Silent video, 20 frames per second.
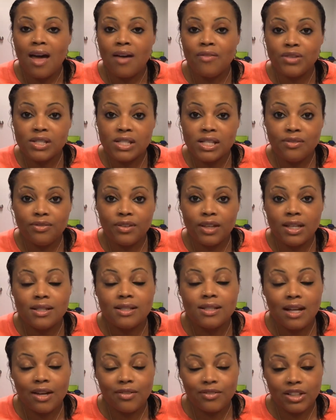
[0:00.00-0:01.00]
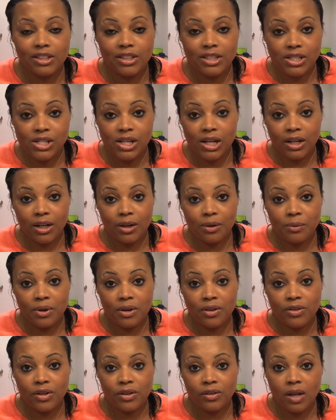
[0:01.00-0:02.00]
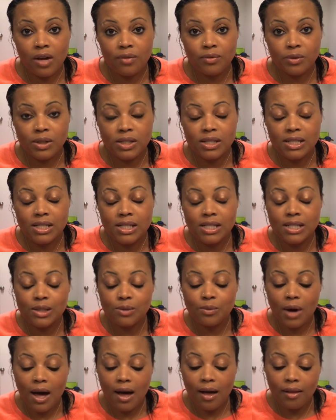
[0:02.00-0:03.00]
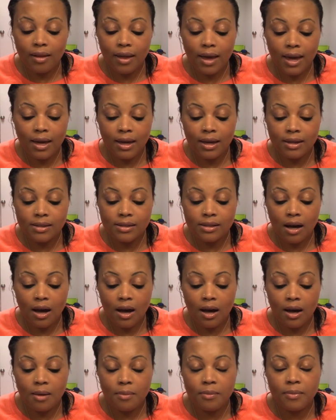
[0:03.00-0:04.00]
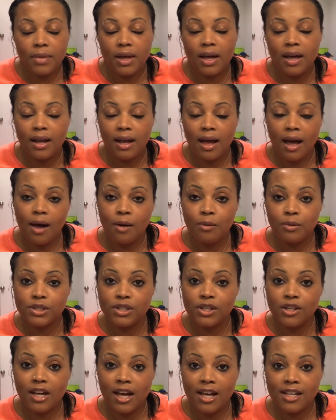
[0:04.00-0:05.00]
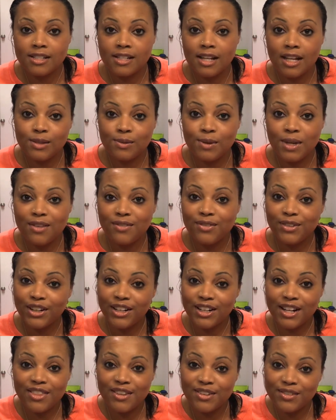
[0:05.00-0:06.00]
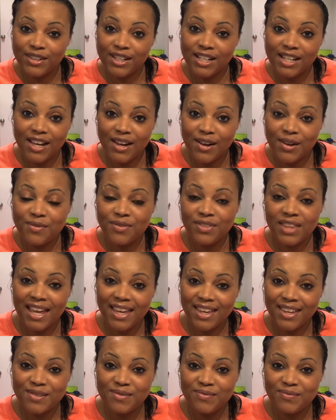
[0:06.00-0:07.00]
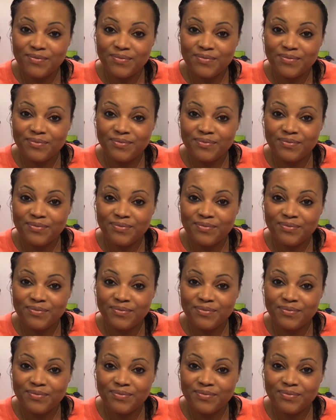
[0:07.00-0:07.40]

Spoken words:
if you see fit, definitely share it with your loved ones as well. And I will see you guys next week for another video. Thank you.